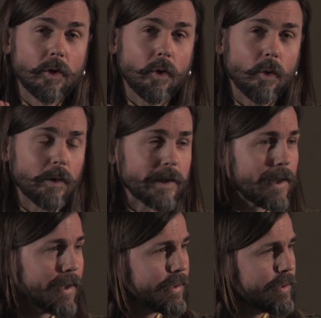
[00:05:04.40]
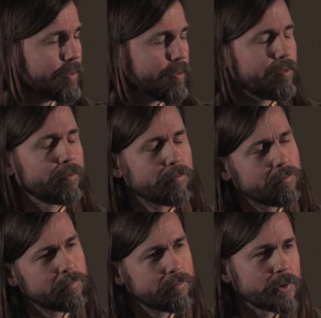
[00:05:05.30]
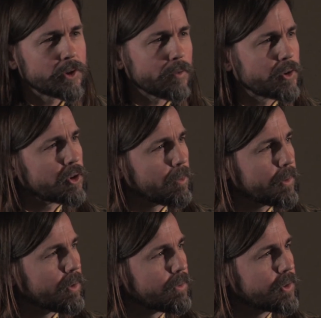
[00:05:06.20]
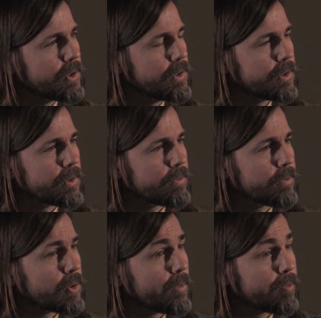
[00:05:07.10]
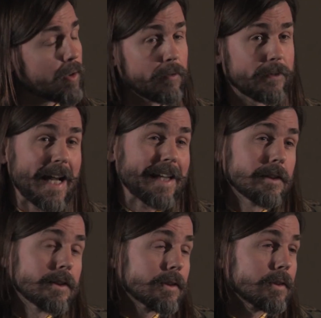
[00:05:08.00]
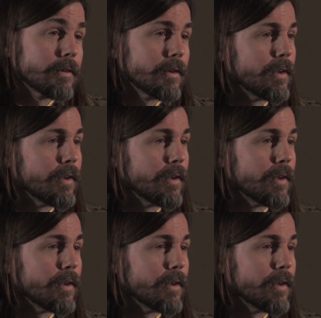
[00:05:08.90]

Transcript: all the kind of sort of subcultures of dance